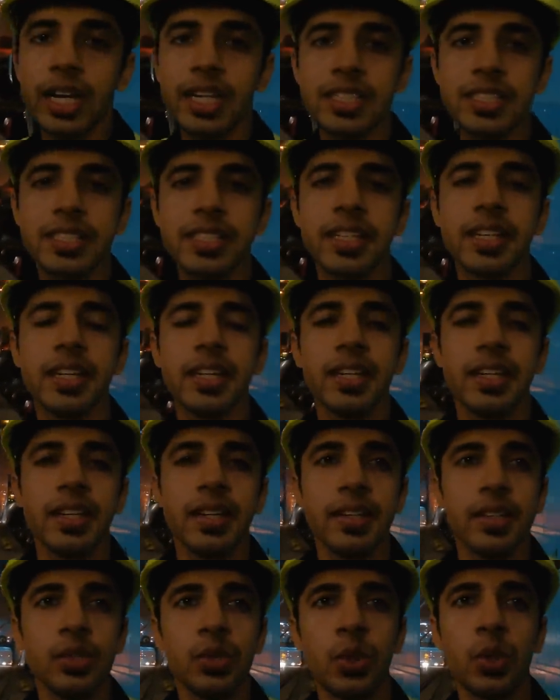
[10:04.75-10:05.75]
lines.
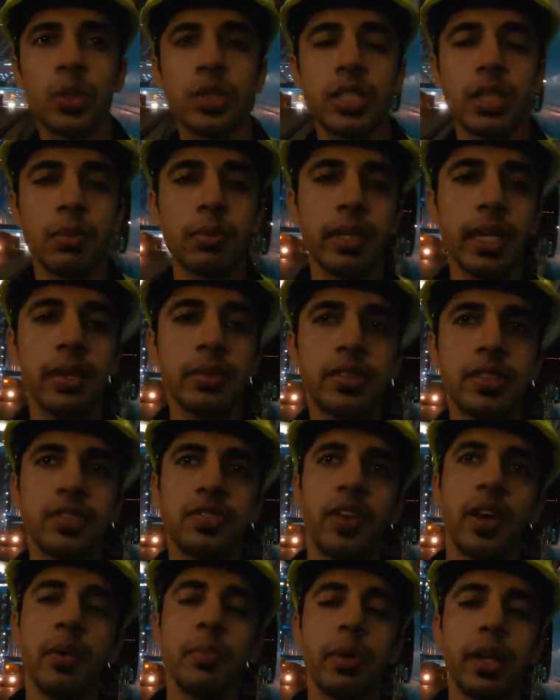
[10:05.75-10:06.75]
You know,
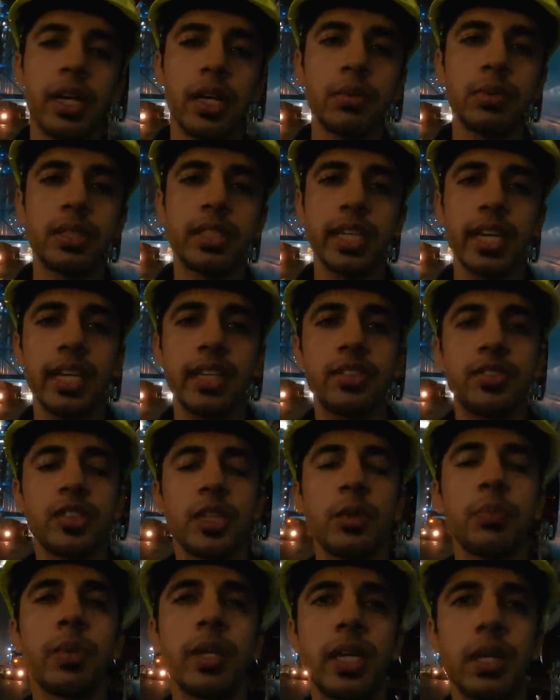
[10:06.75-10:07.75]
sometimes one becomes tight,
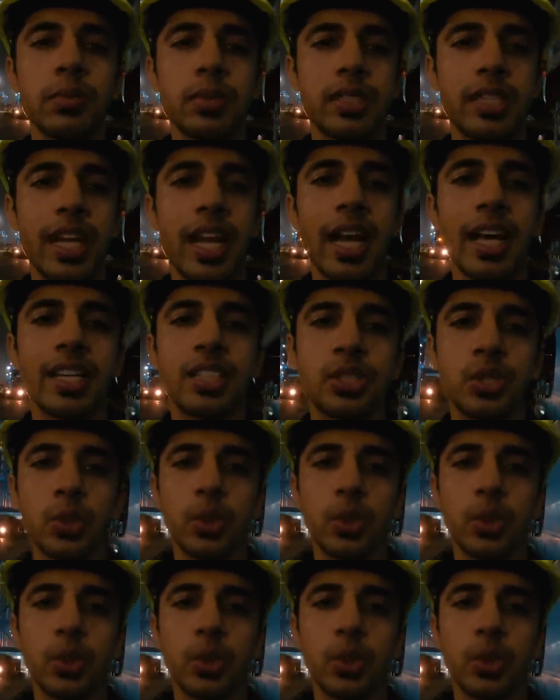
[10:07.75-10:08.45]
one becomes slack.